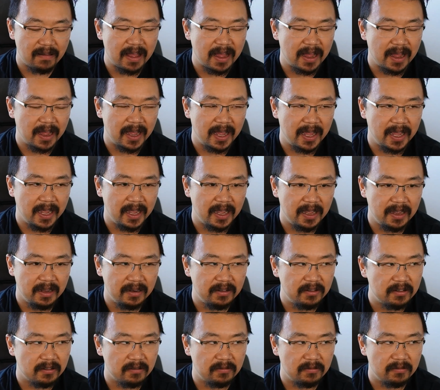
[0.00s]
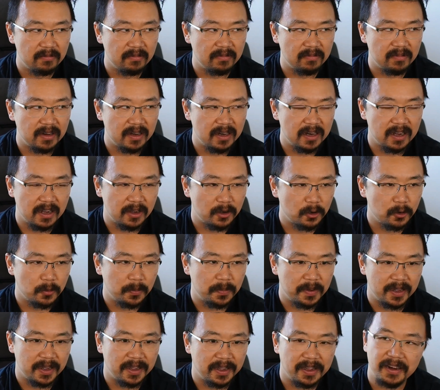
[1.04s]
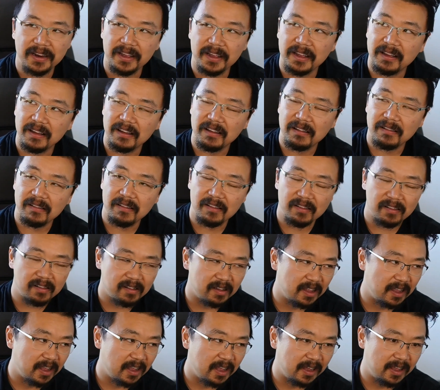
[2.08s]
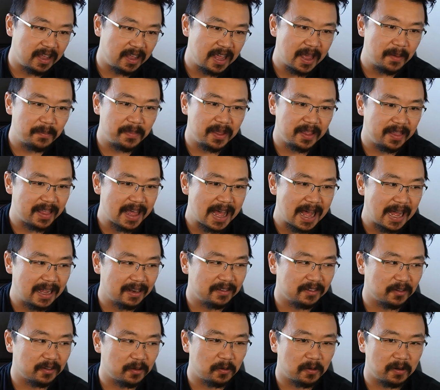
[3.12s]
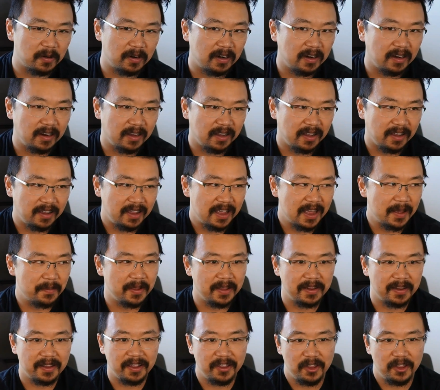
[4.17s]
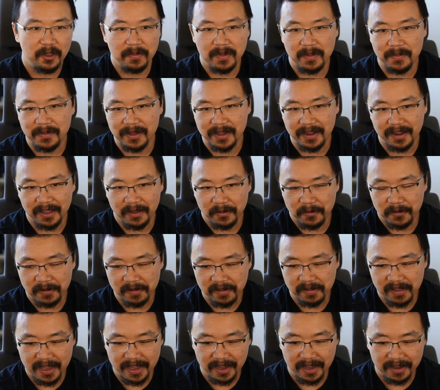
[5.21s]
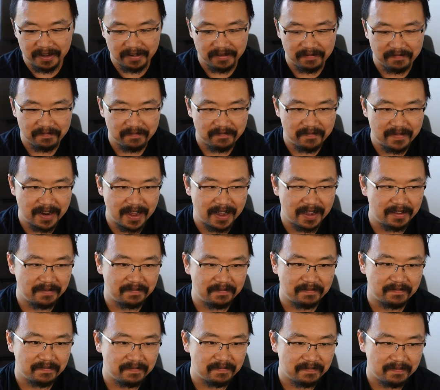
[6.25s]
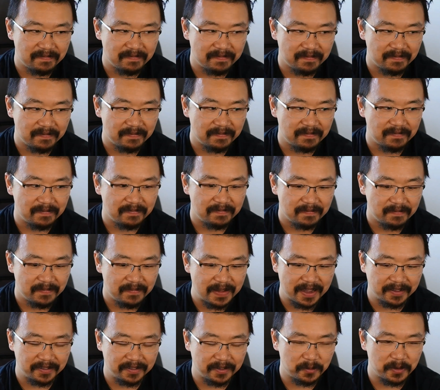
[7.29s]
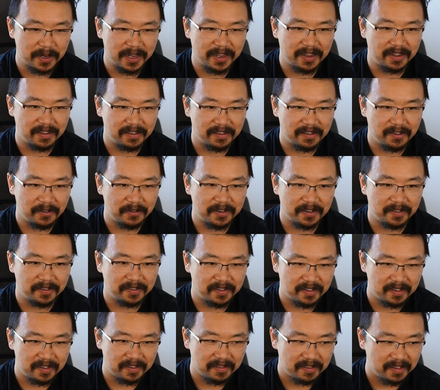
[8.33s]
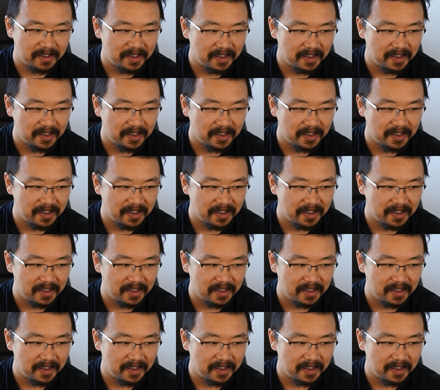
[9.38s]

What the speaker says: I don't know, but it can be that, or it can be the human body will like not pass away. You just